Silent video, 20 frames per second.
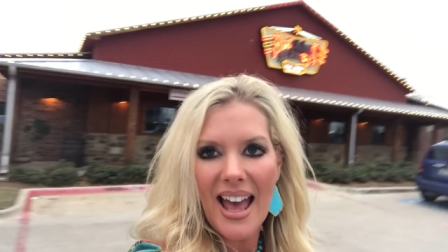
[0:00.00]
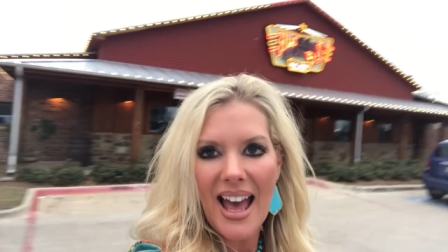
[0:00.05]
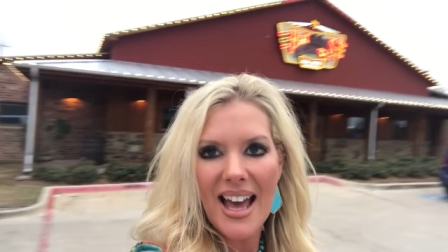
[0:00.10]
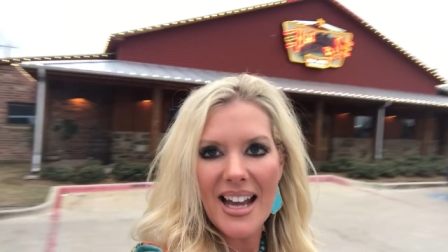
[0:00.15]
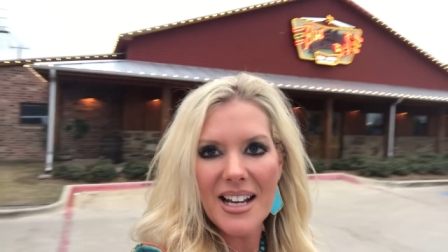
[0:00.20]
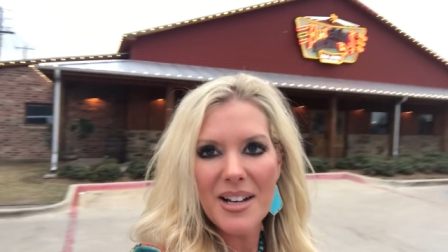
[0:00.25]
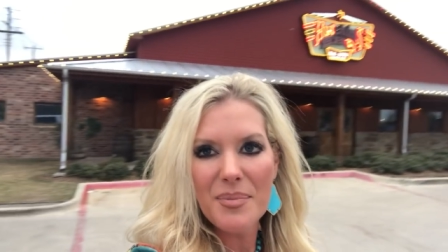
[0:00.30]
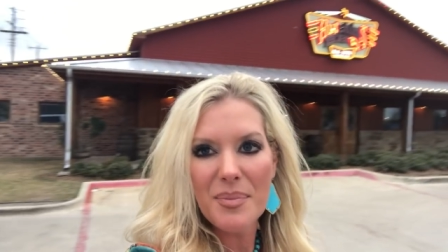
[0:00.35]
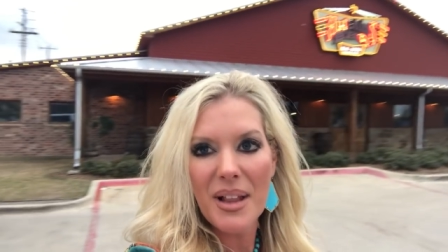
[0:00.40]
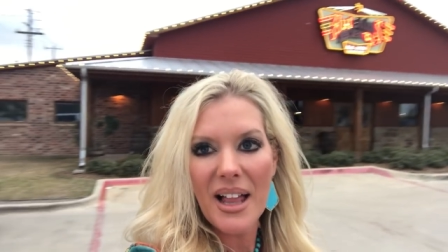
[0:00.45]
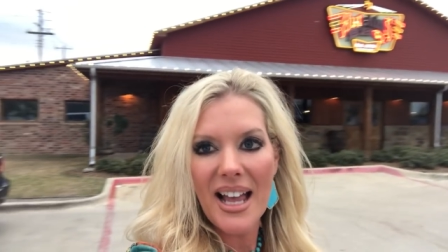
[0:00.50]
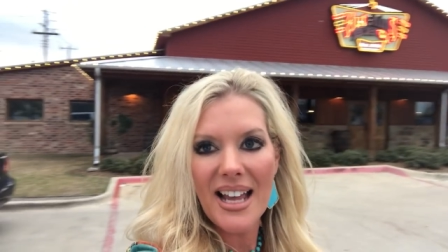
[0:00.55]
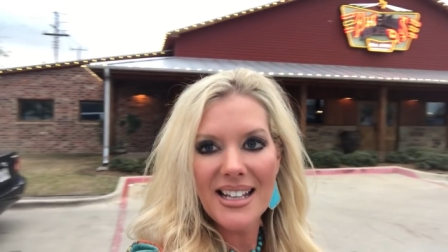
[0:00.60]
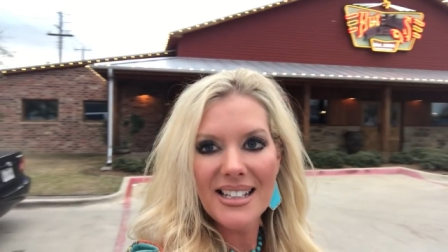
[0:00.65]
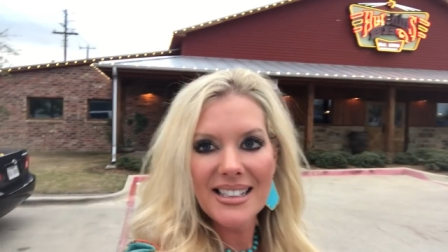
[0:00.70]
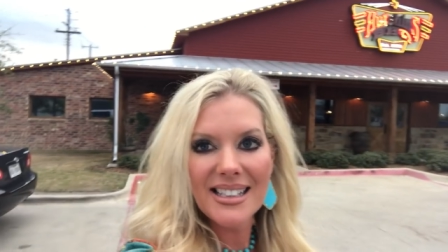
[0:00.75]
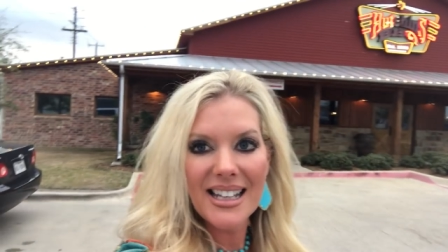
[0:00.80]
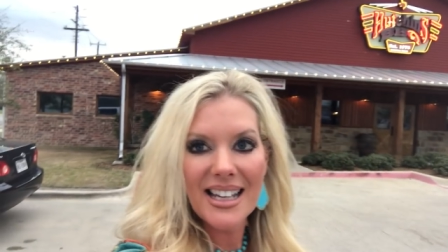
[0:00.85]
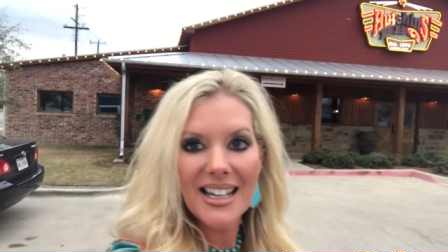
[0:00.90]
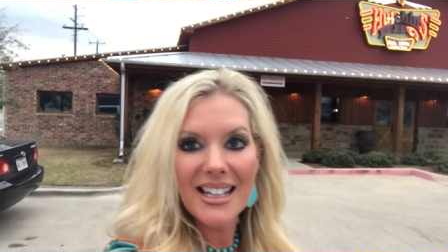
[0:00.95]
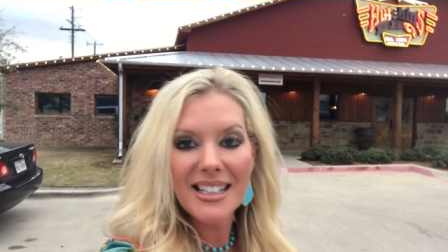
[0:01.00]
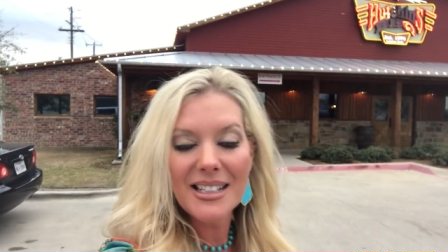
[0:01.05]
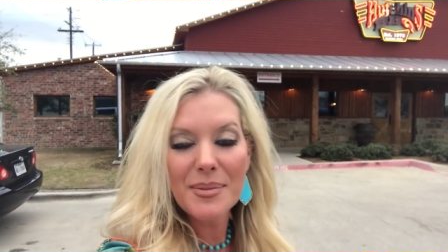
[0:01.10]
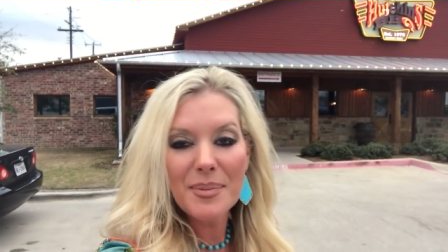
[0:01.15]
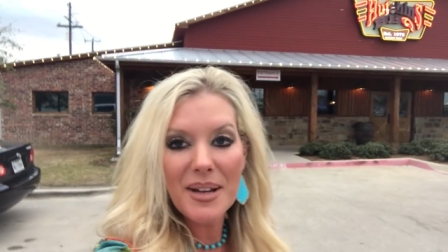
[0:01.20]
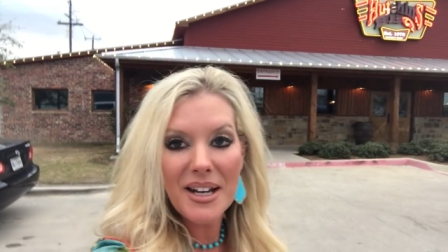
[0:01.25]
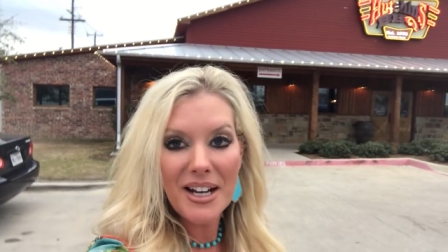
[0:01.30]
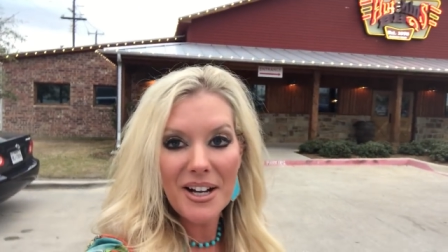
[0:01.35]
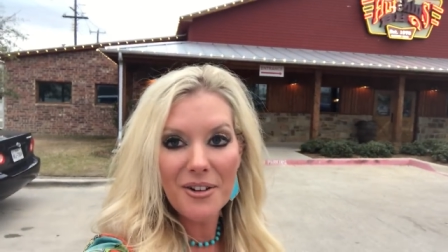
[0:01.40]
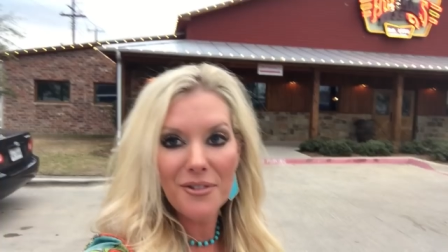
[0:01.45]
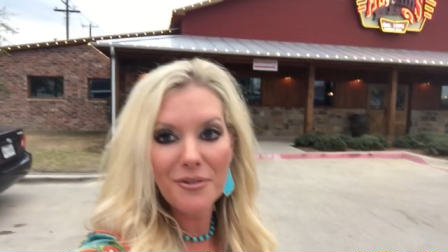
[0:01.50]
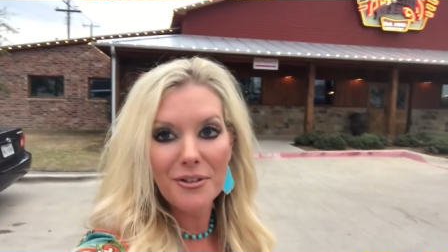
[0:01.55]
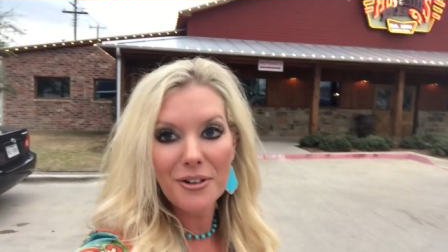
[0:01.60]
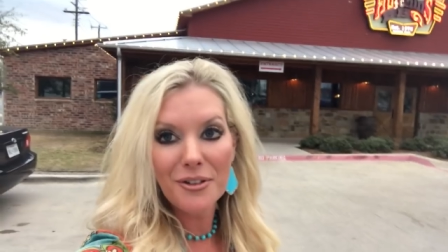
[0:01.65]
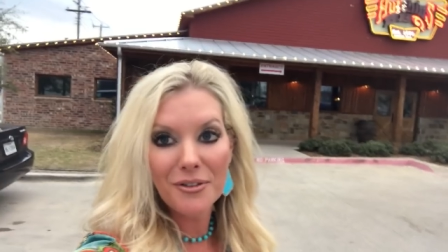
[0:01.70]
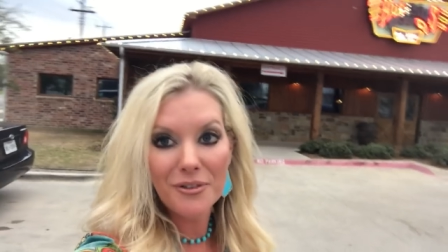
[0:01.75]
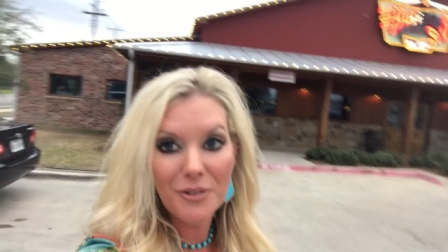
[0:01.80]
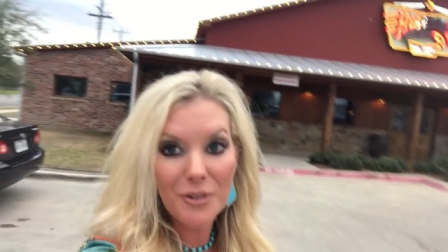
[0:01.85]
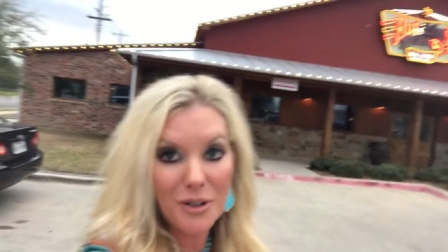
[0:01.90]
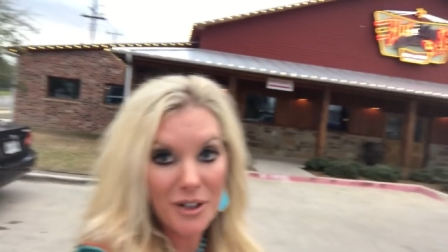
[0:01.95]
at a place that has been here for
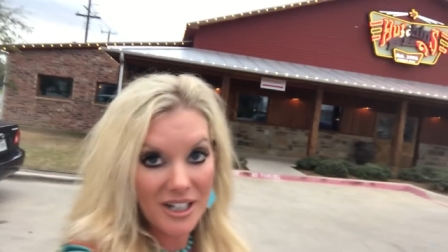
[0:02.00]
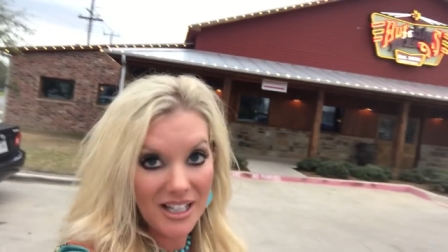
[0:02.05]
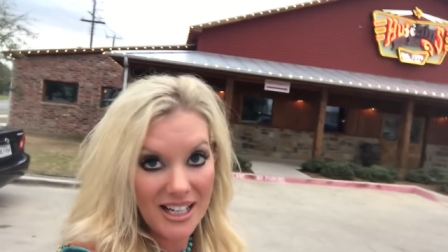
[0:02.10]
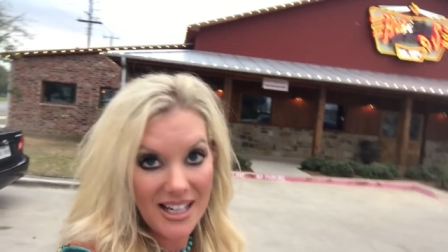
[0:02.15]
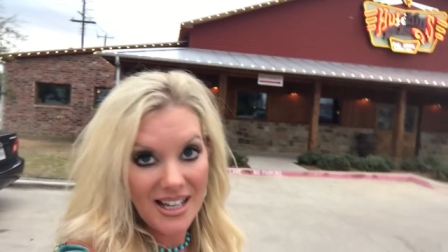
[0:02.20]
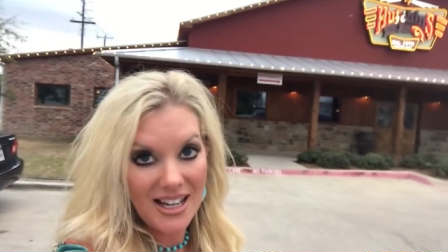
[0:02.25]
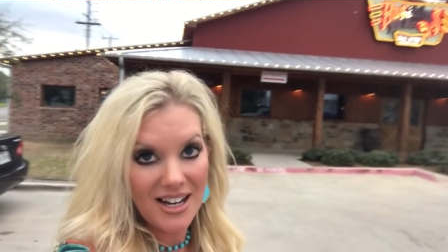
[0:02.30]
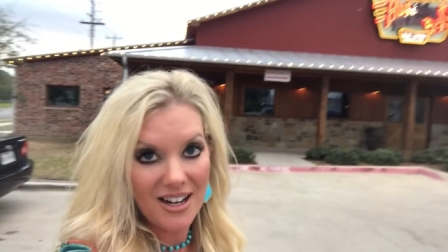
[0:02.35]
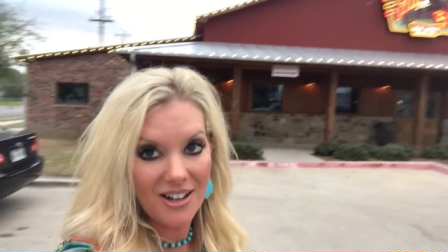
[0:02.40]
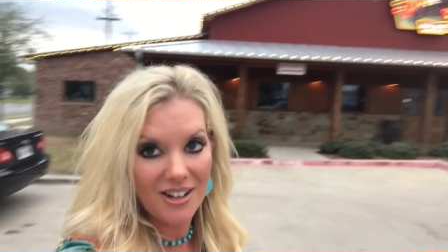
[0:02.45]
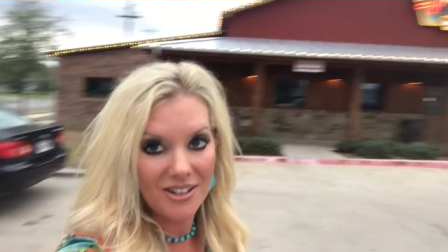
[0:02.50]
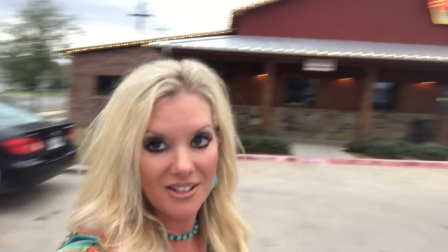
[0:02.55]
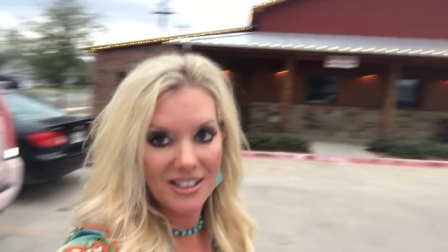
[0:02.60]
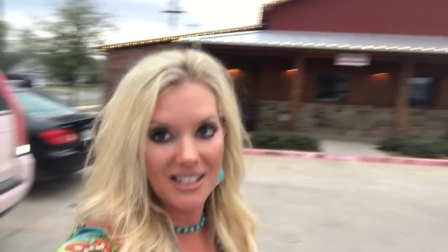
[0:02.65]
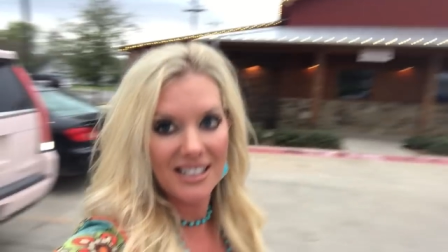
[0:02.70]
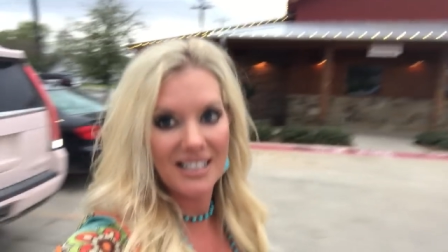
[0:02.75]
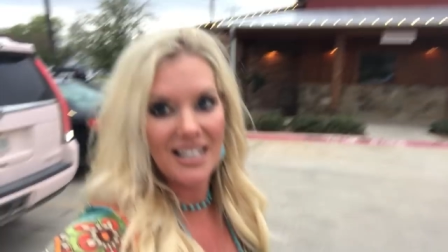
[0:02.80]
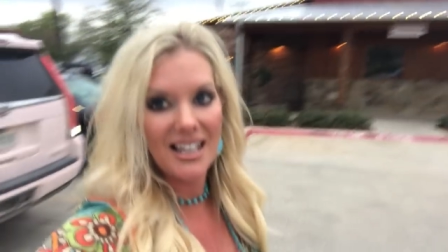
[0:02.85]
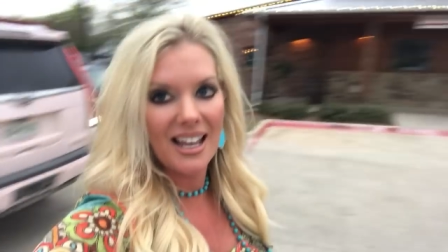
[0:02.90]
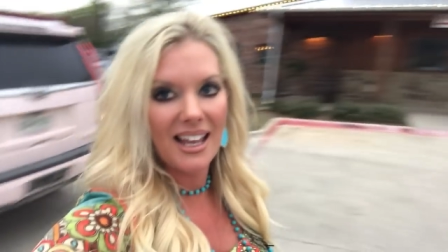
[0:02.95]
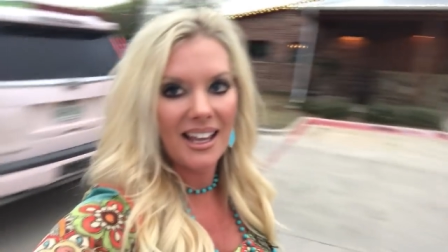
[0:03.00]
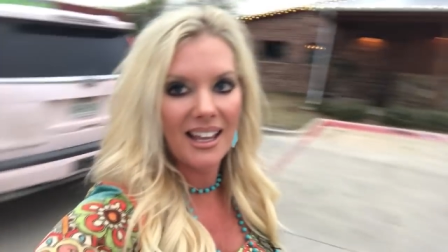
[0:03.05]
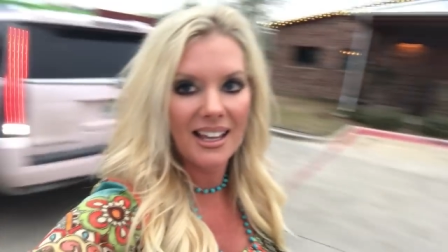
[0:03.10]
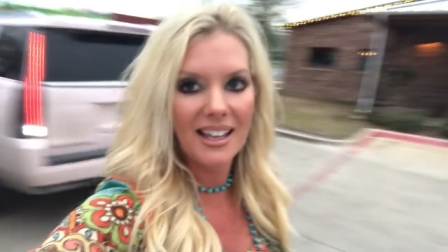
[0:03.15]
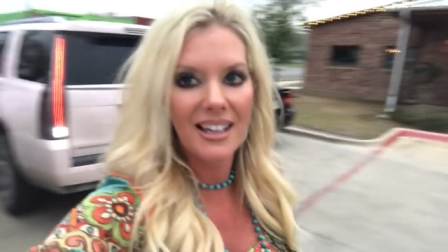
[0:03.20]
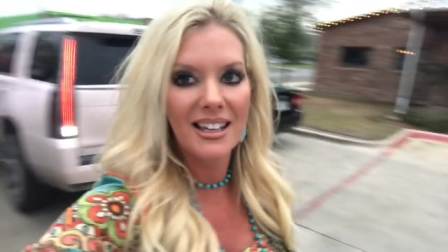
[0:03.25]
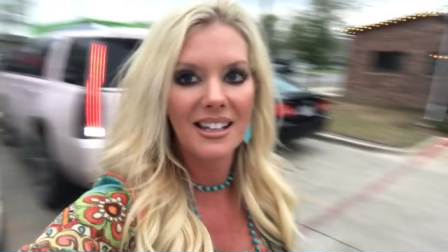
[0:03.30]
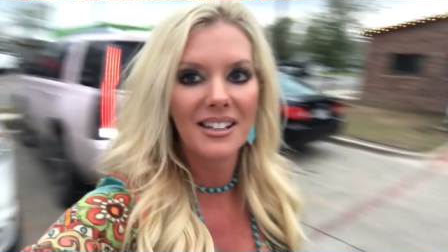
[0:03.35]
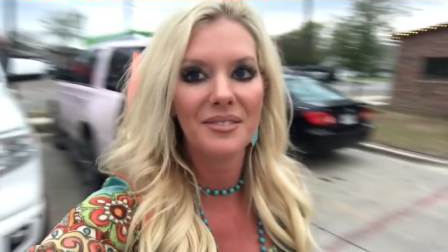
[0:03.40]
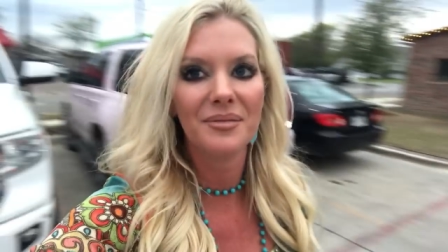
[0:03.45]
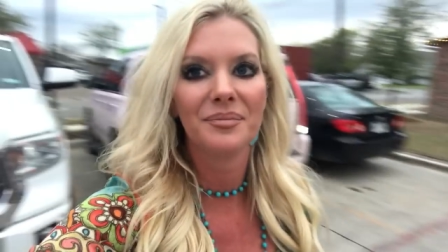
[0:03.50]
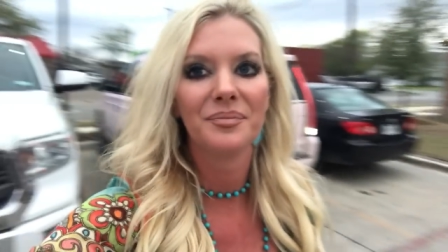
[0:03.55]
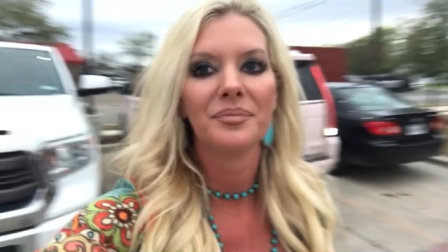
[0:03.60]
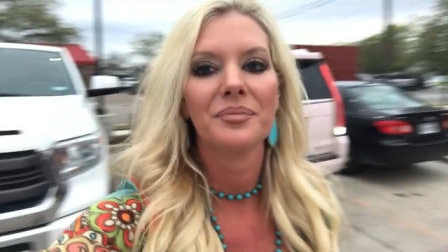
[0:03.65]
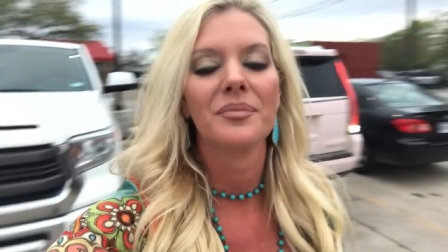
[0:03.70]
40 years. And